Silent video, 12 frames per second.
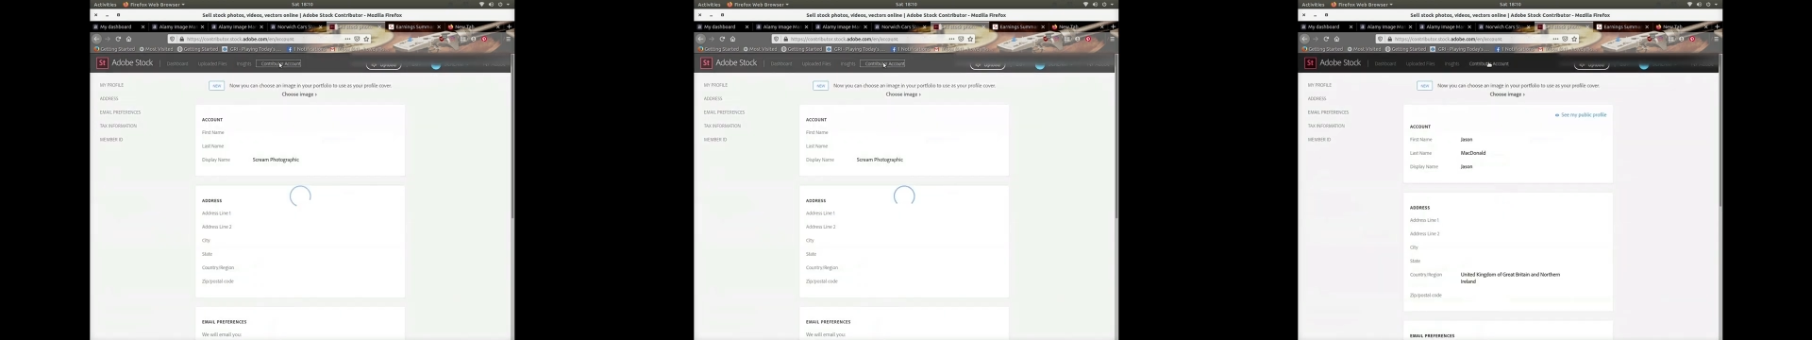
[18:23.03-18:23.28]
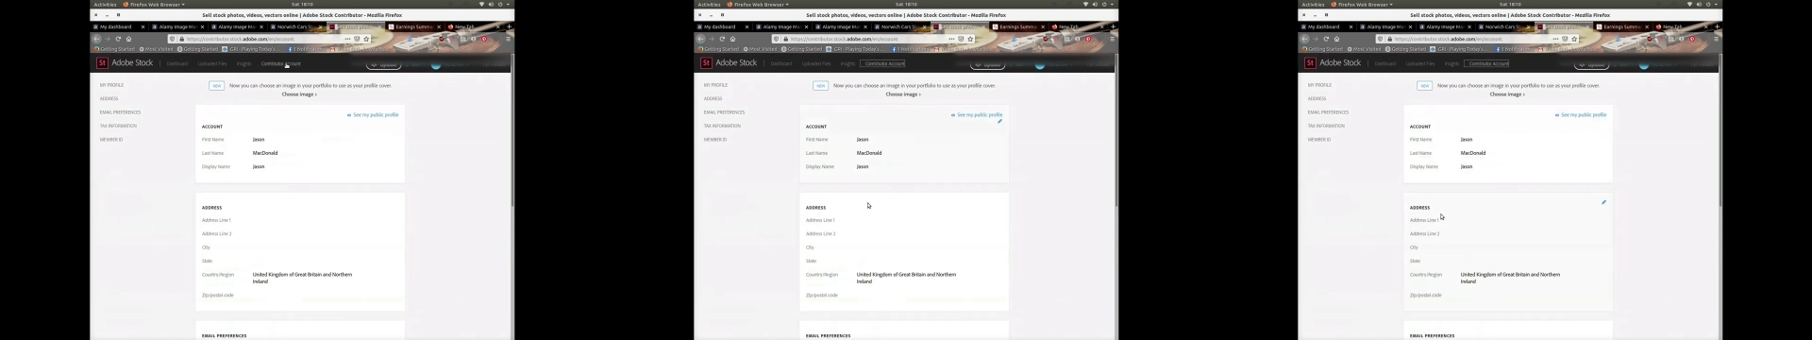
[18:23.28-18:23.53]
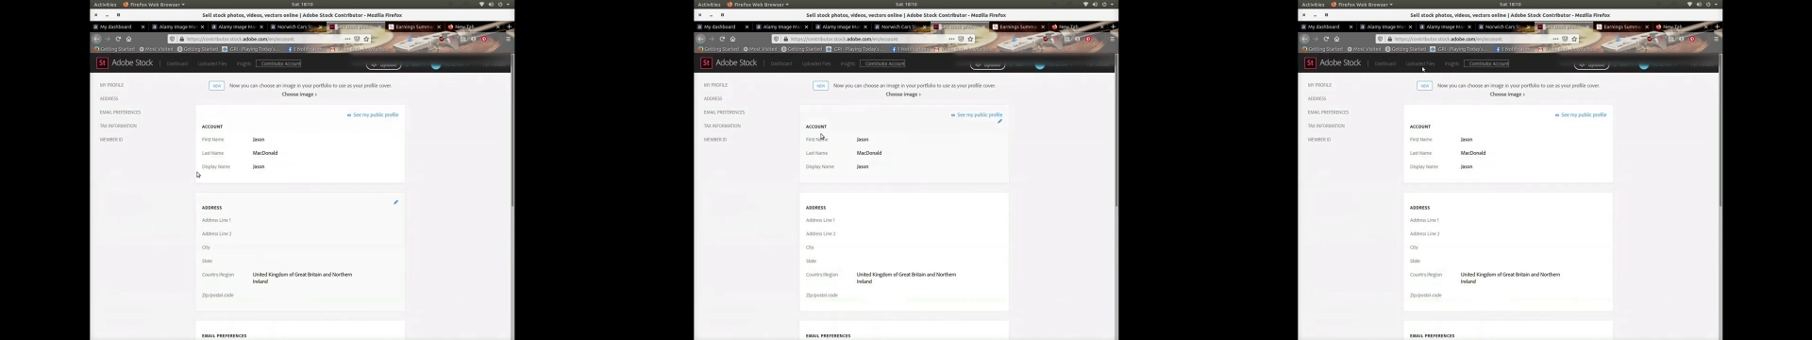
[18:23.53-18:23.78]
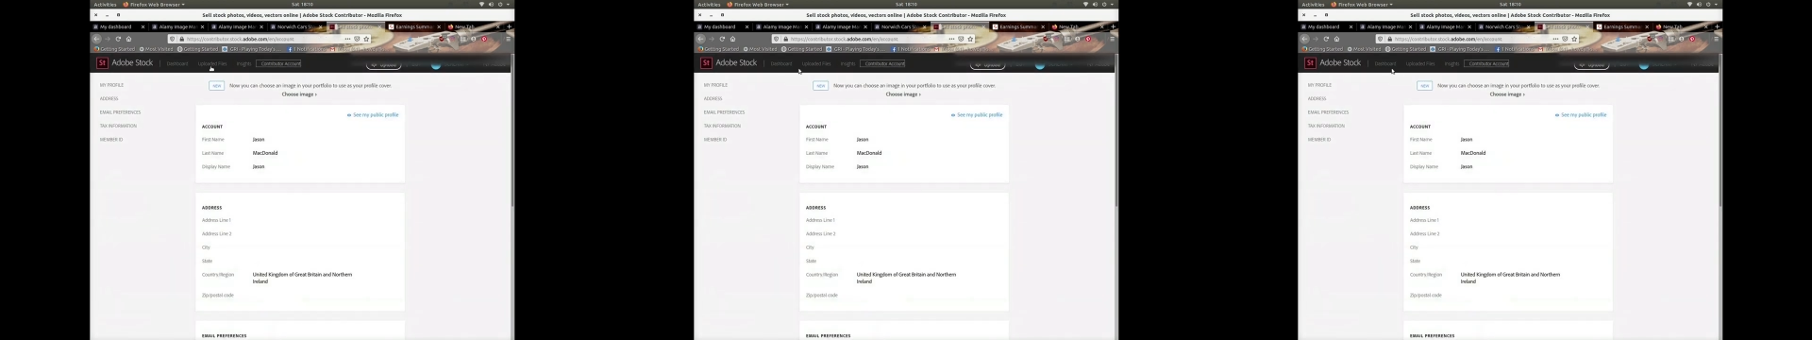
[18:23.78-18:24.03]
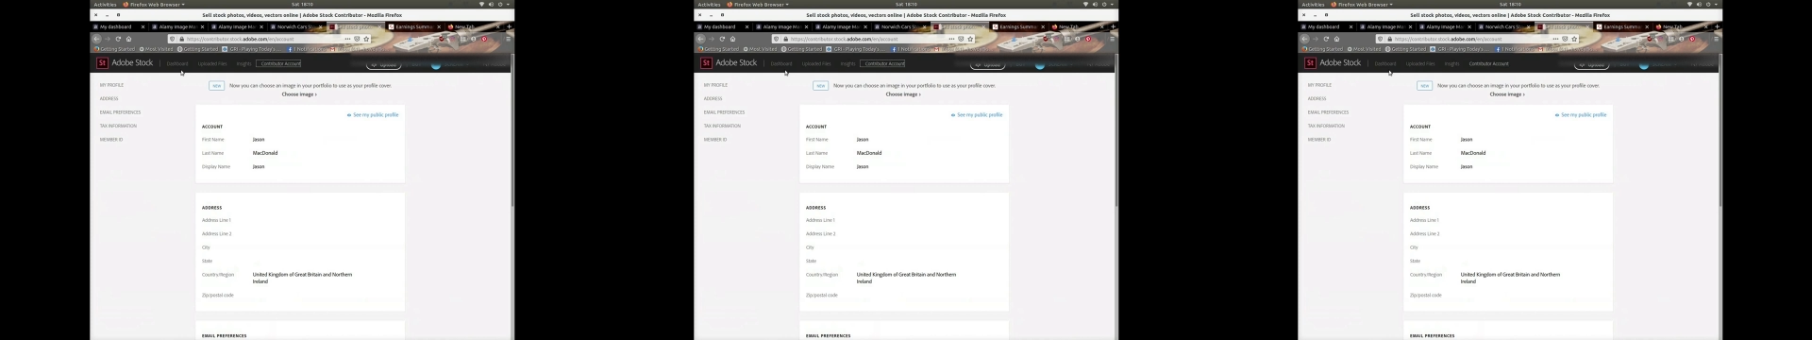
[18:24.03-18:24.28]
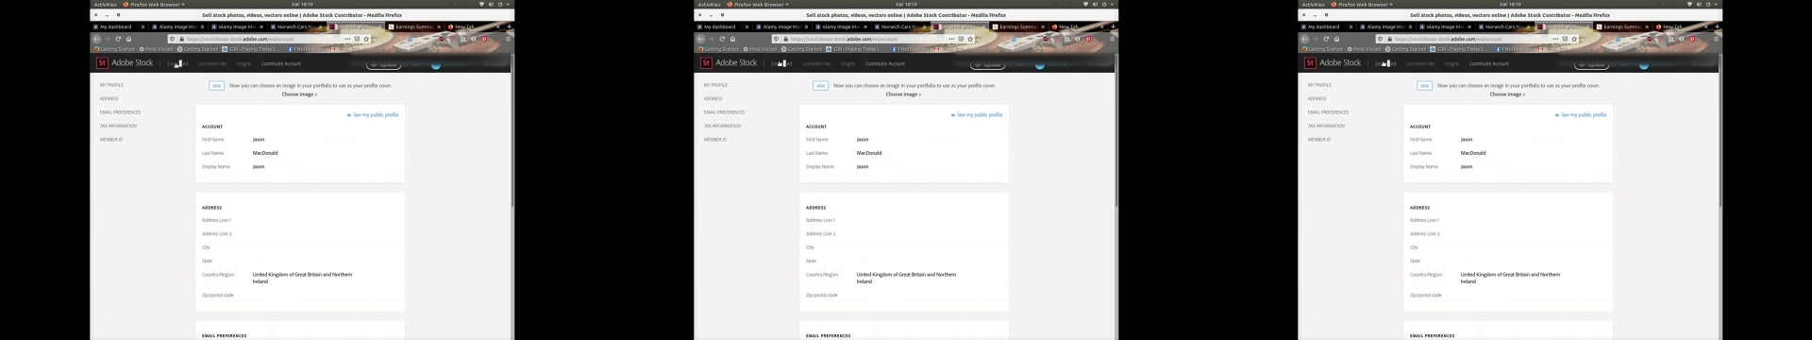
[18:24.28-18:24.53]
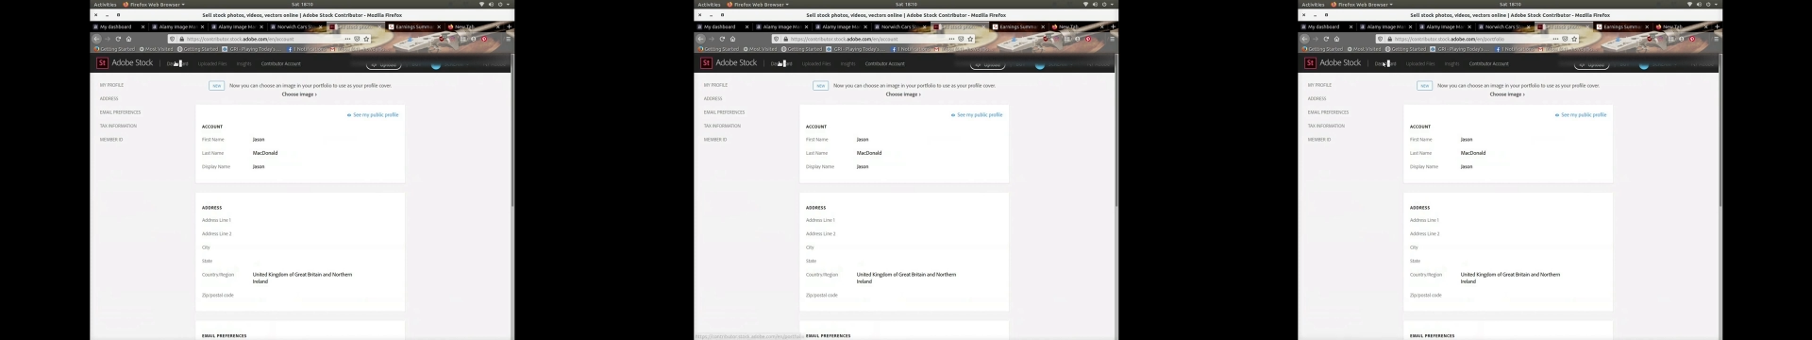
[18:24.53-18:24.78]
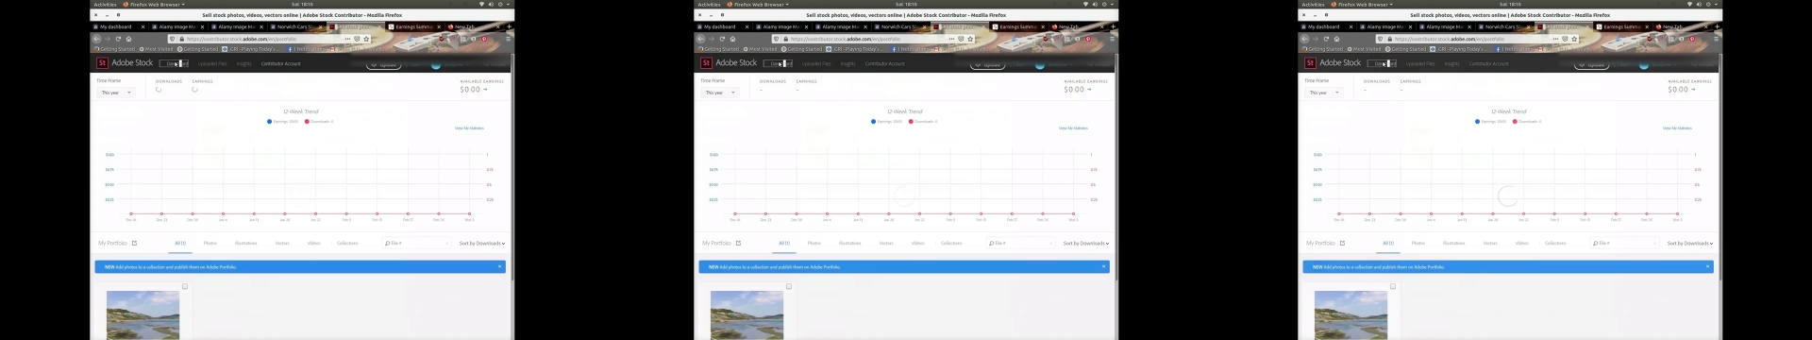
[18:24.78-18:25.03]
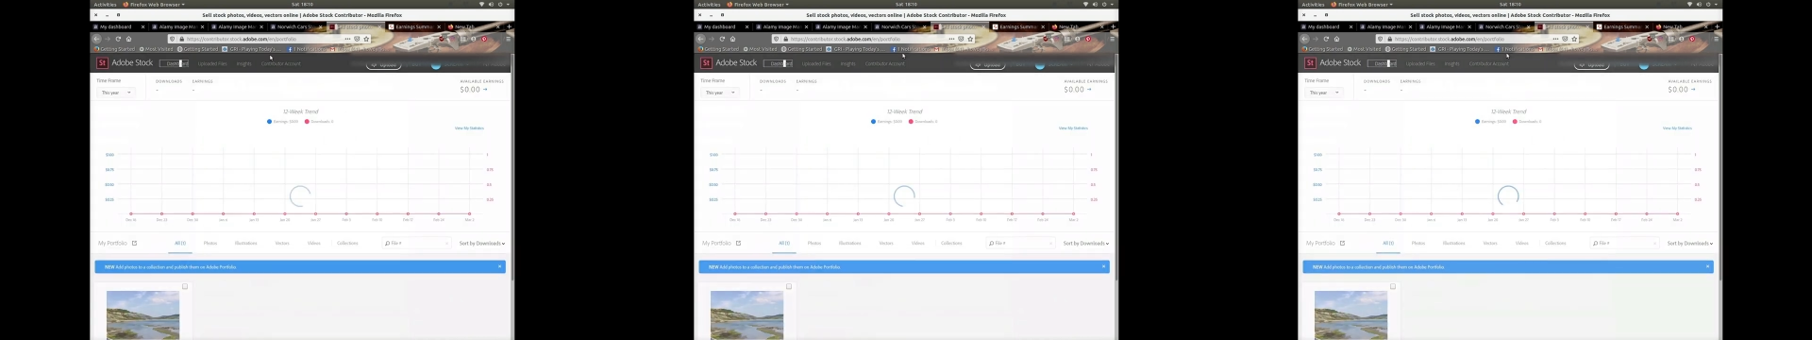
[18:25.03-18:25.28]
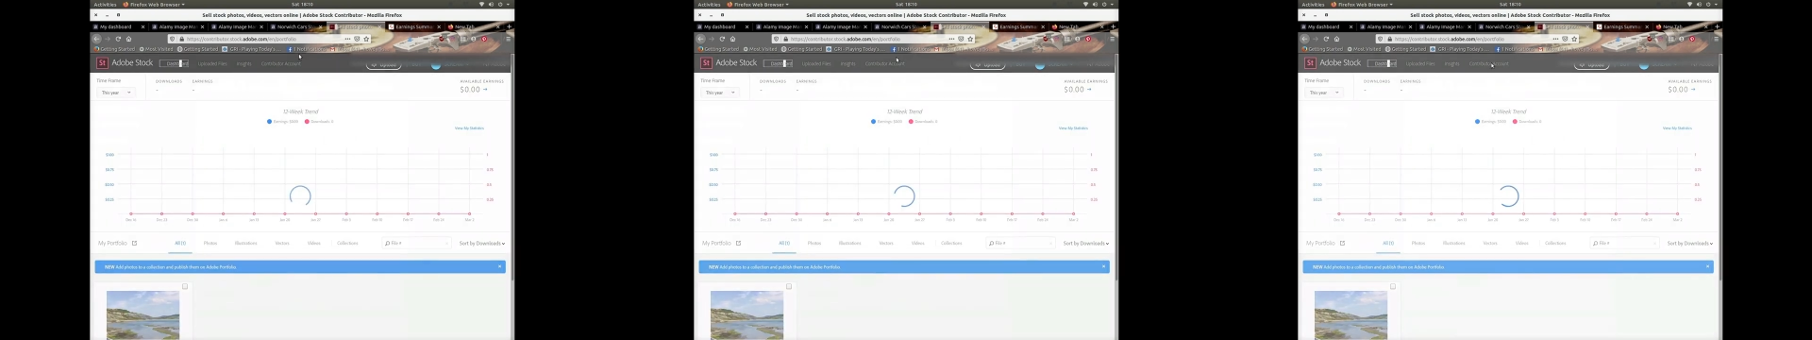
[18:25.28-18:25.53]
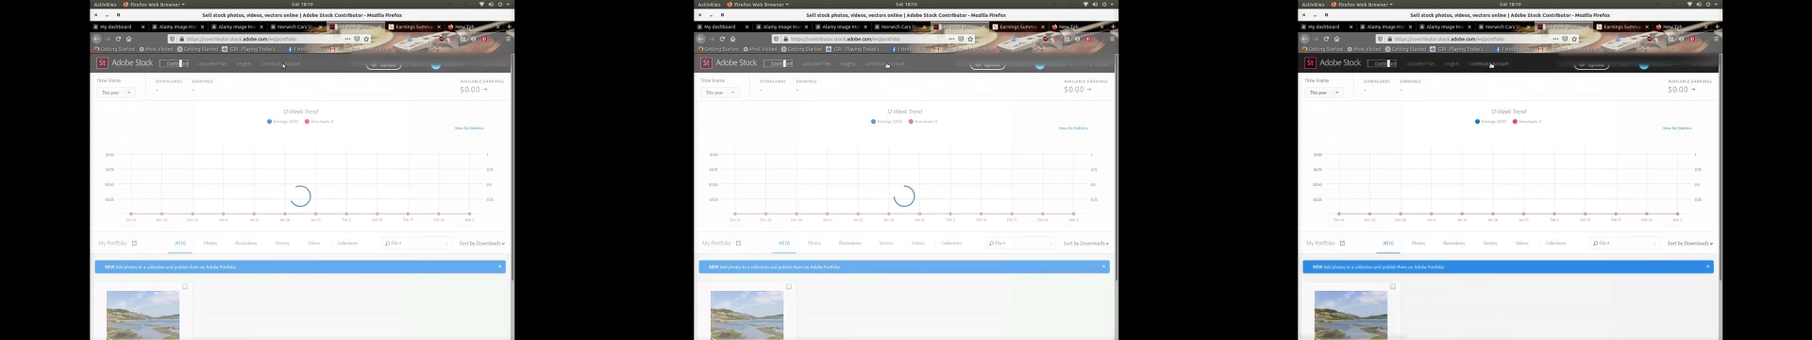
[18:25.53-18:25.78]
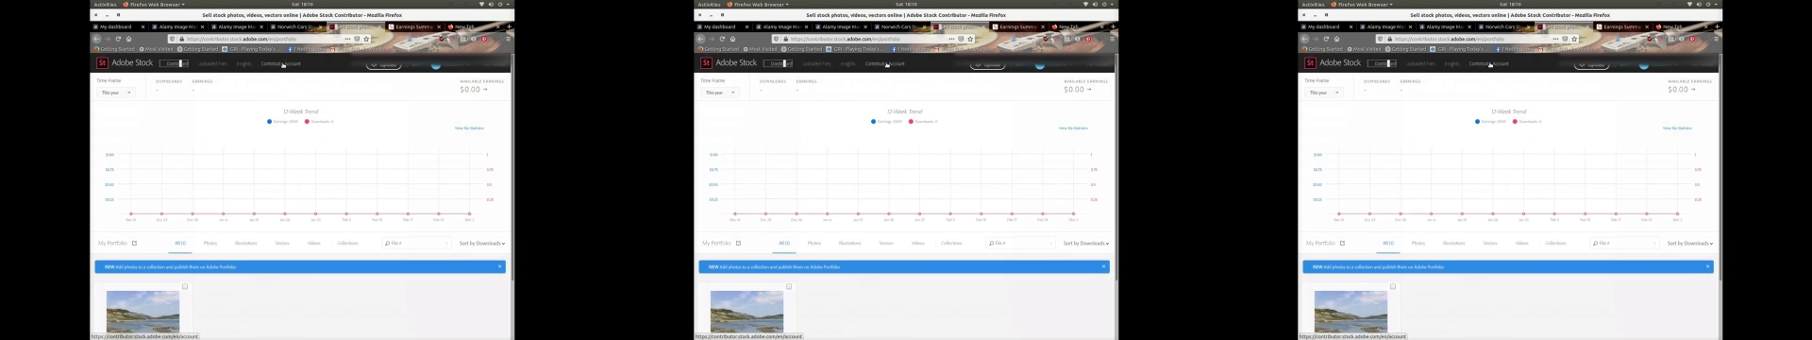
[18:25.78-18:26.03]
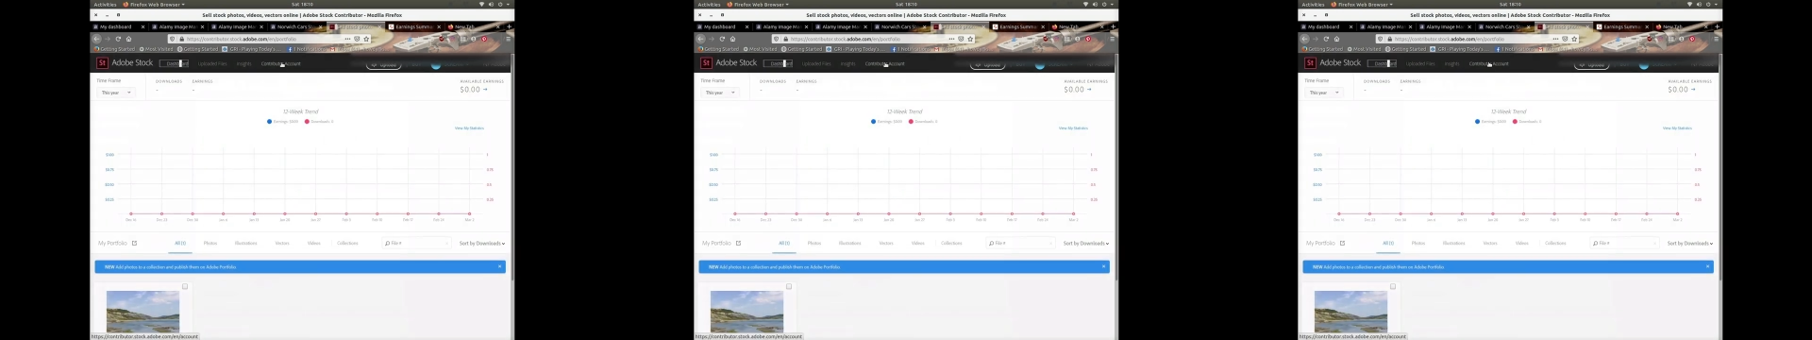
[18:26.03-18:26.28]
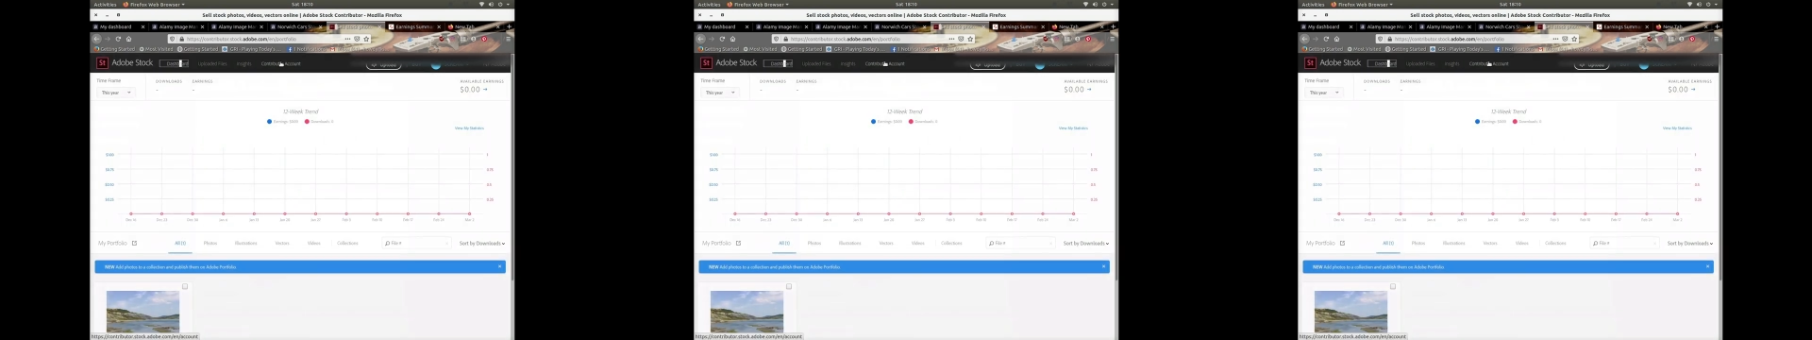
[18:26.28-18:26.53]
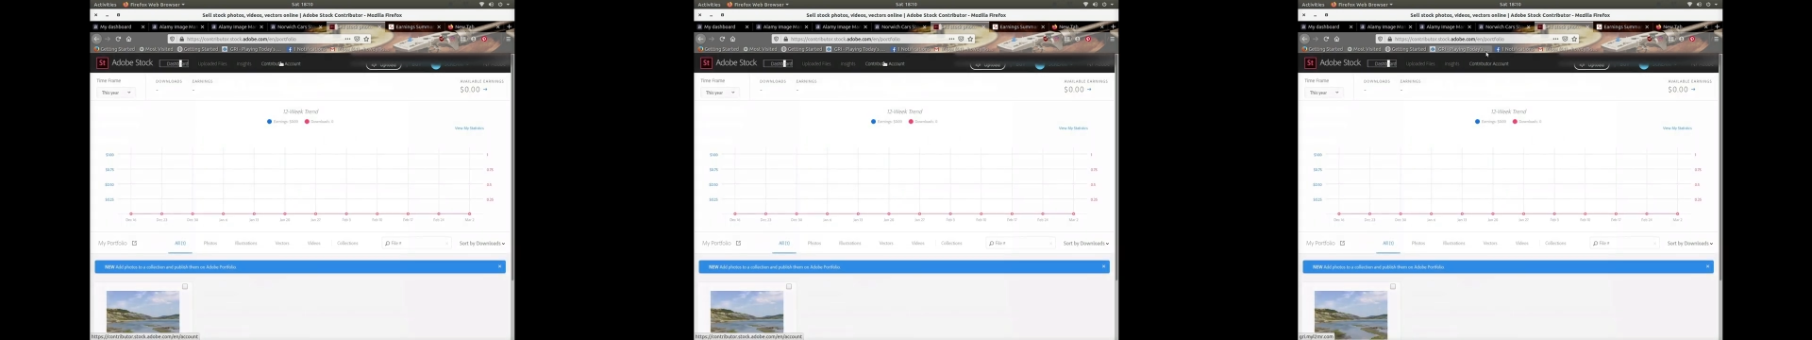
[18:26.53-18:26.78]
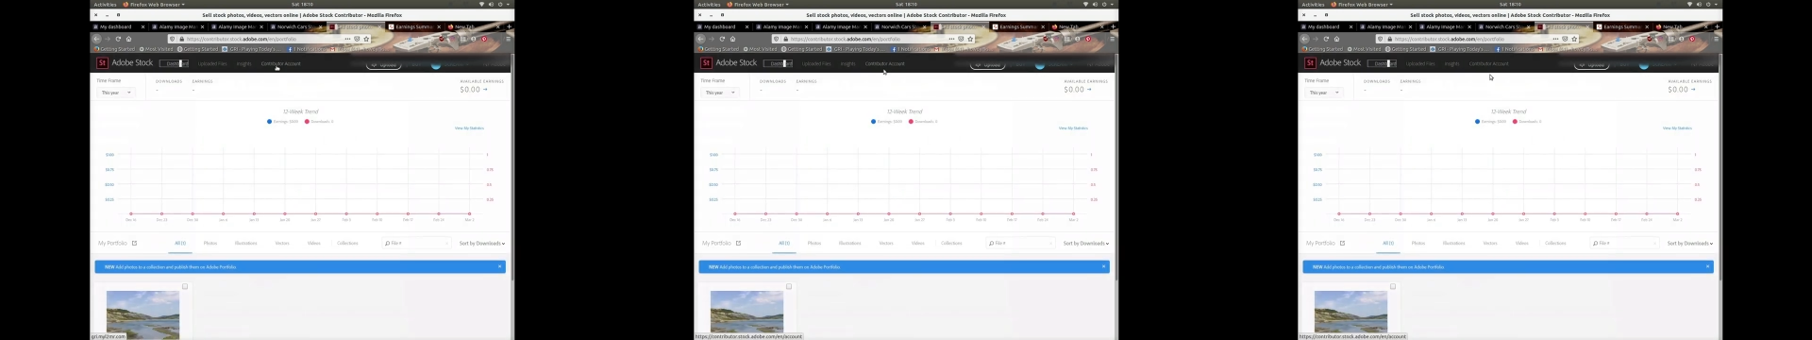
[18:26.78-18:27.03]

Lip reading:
Nobody's mouth can be seen.